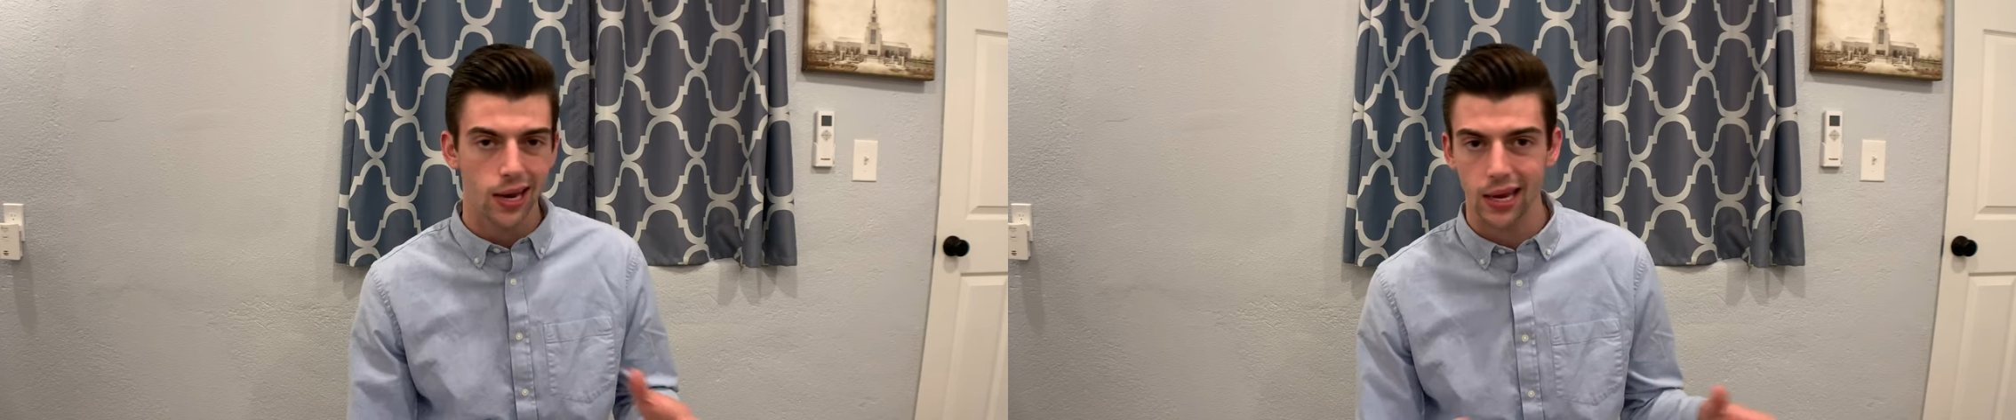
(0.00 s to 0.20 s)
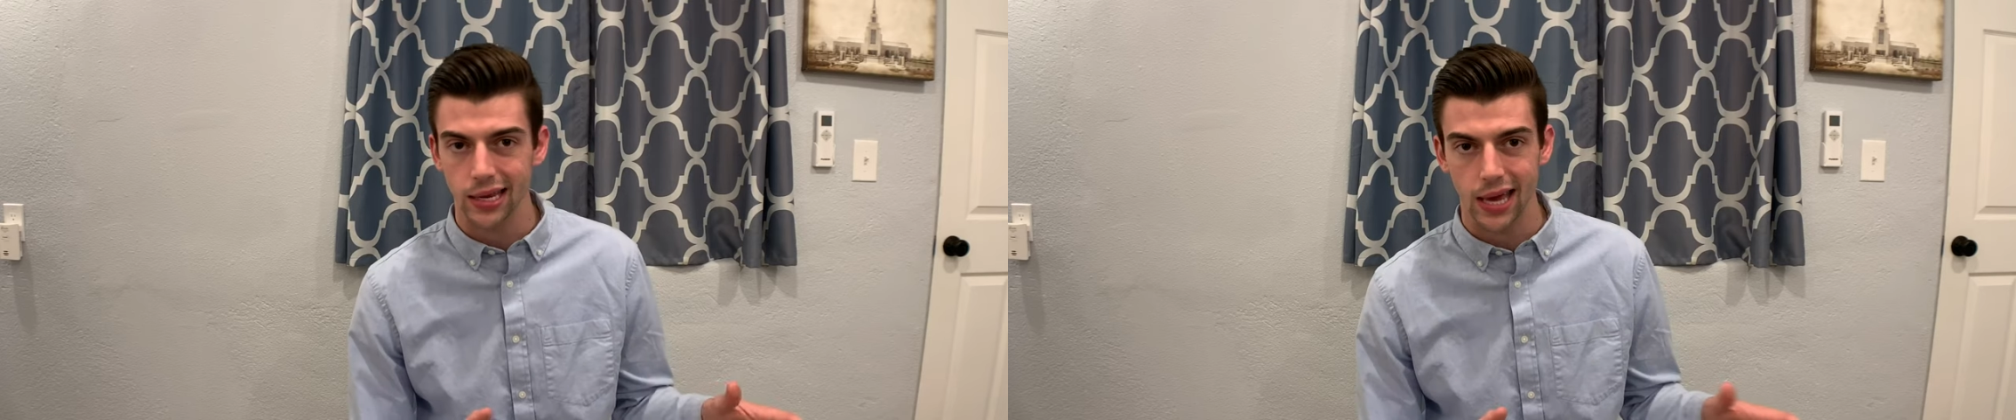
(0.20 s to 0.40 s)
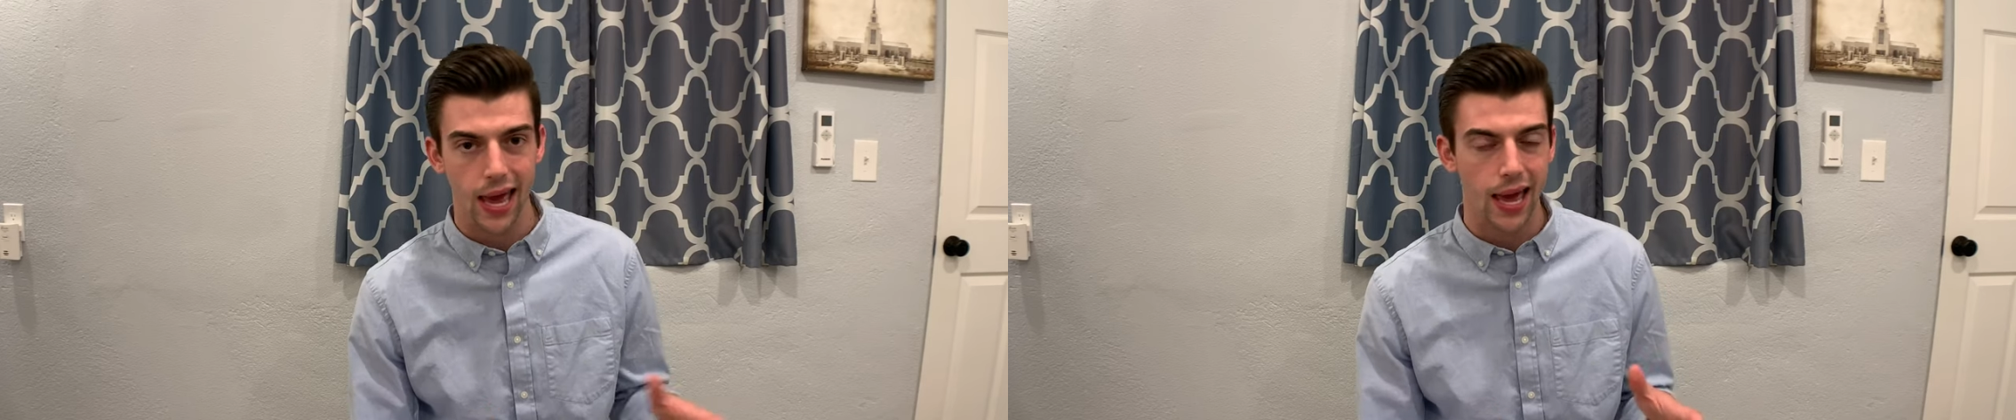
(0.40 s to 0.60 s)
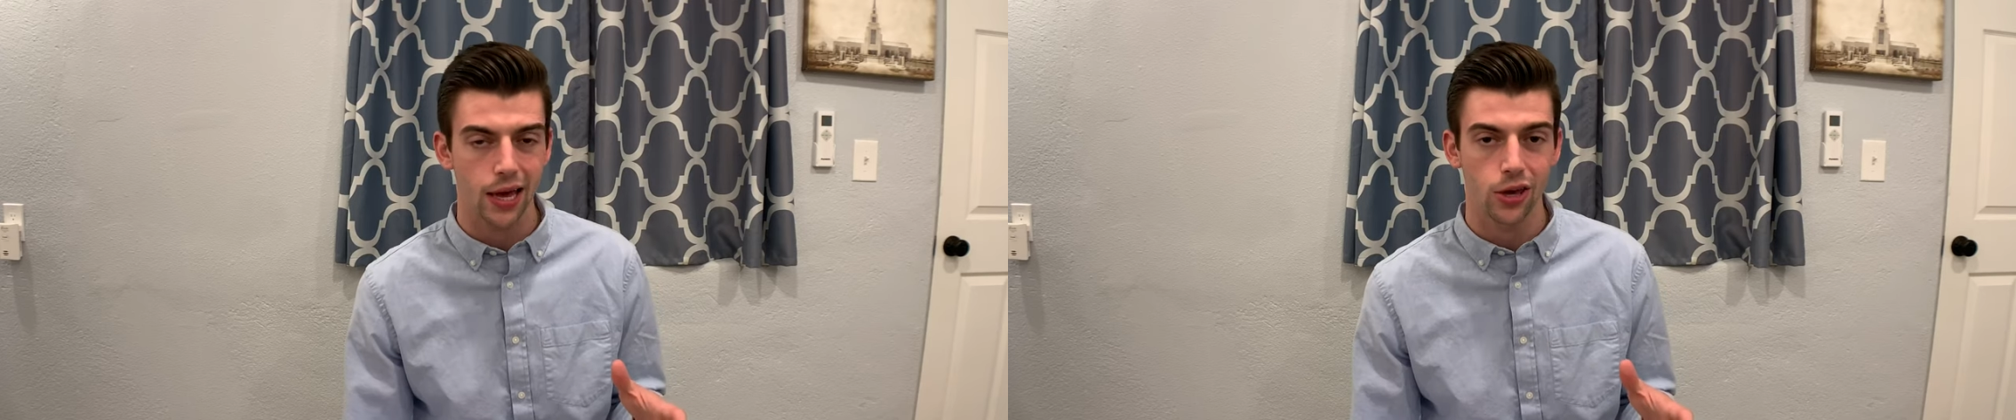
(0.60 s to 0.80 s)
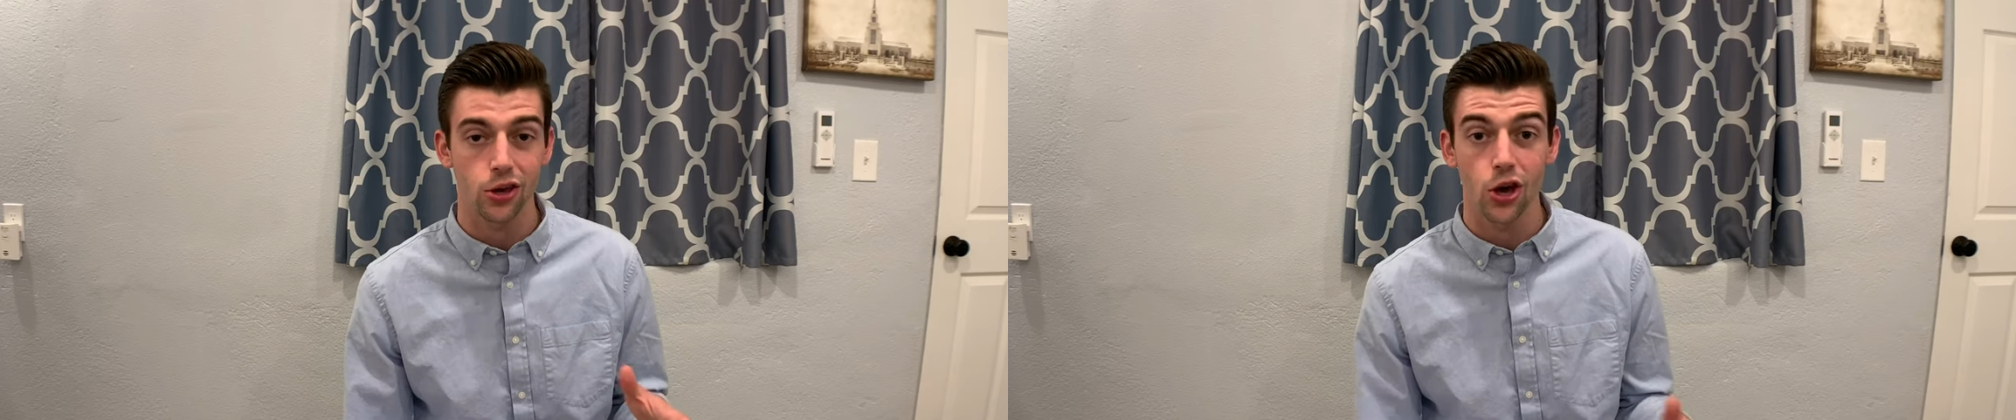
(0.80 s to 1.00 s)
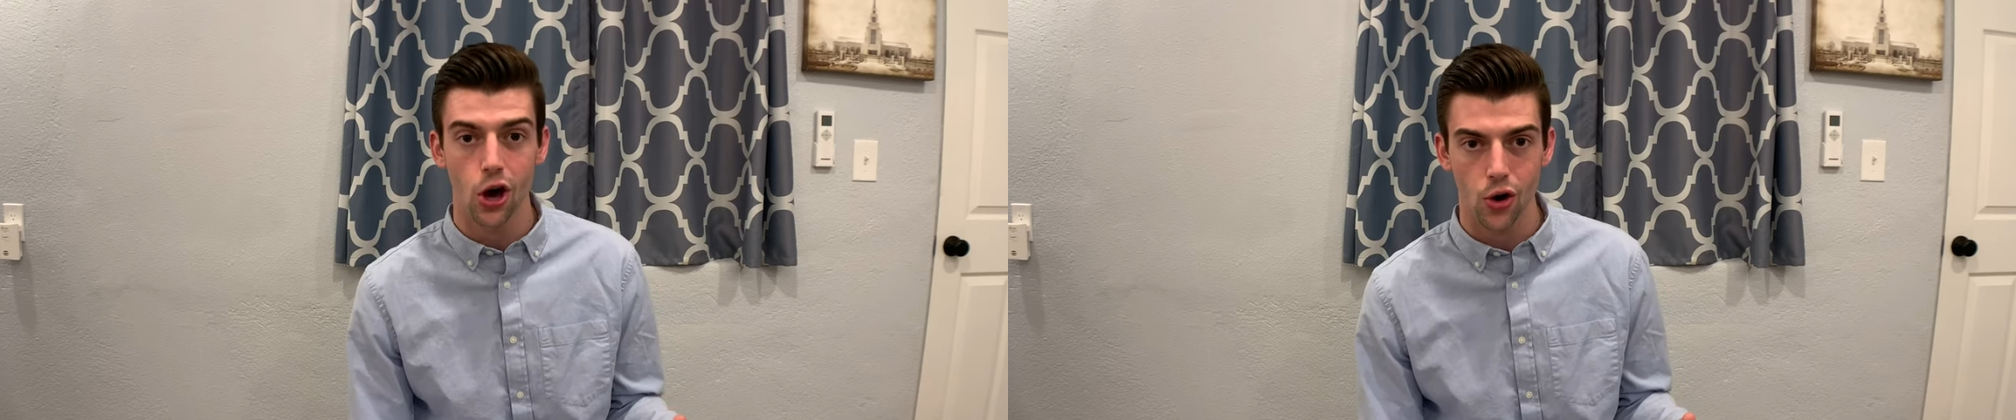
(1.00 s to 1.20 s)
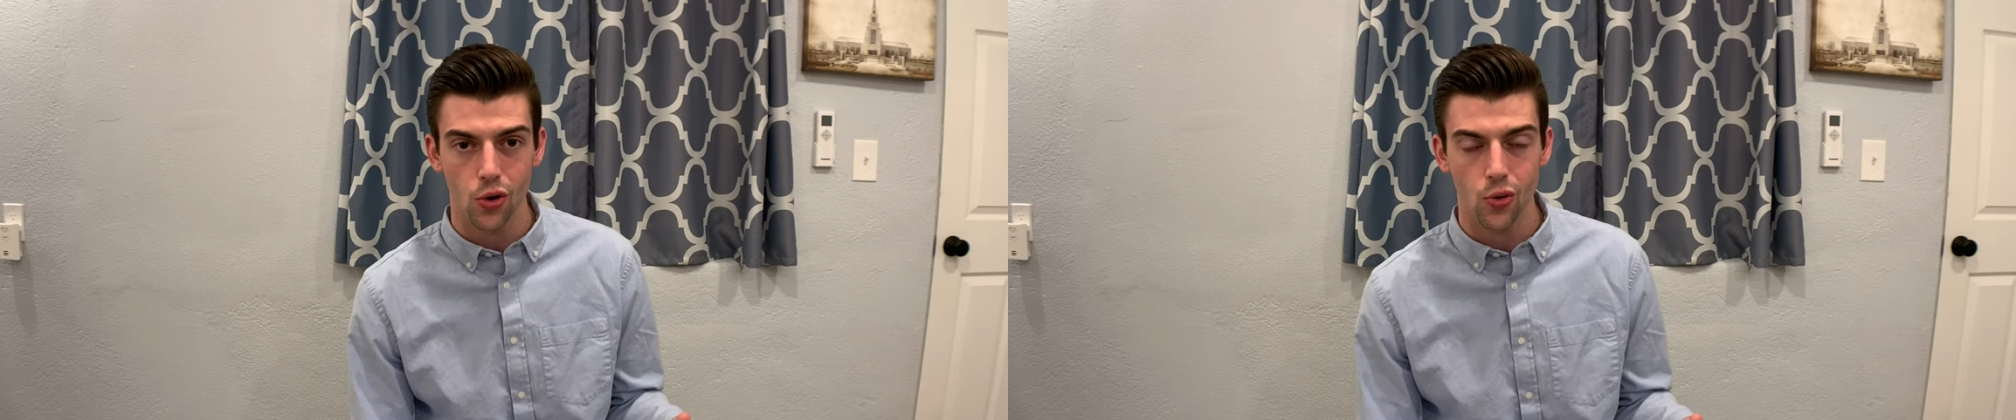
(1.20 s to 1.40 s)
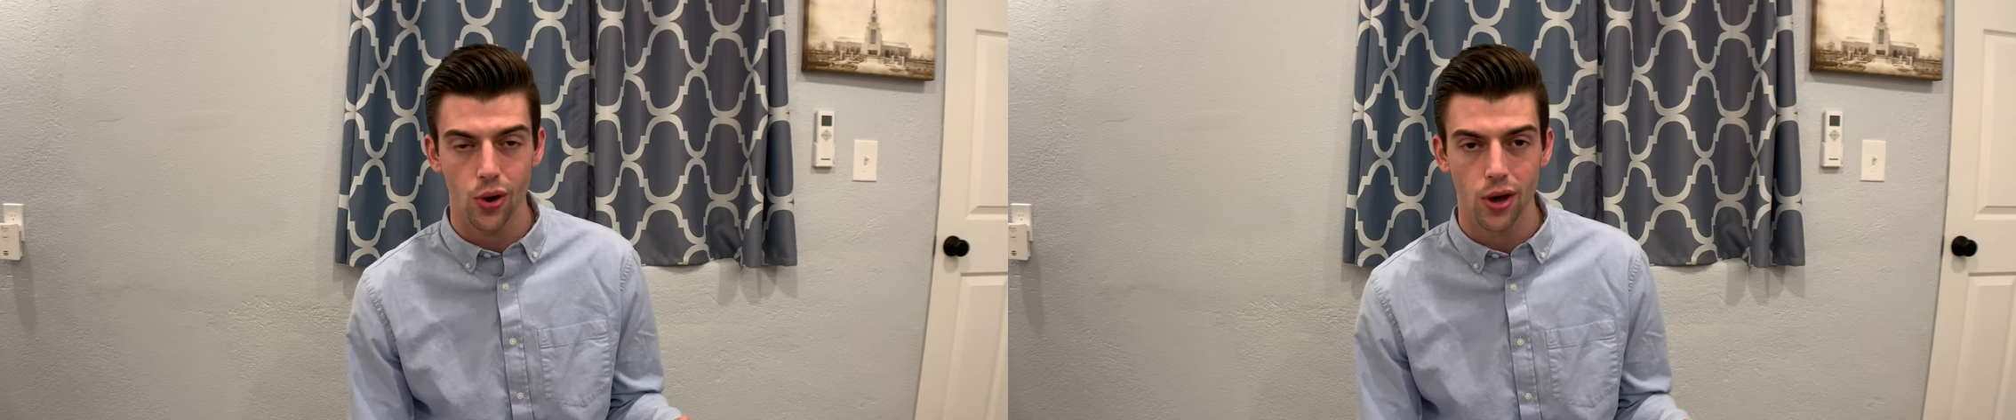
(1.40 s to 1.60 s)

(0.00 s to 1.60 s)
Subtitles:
and can't go.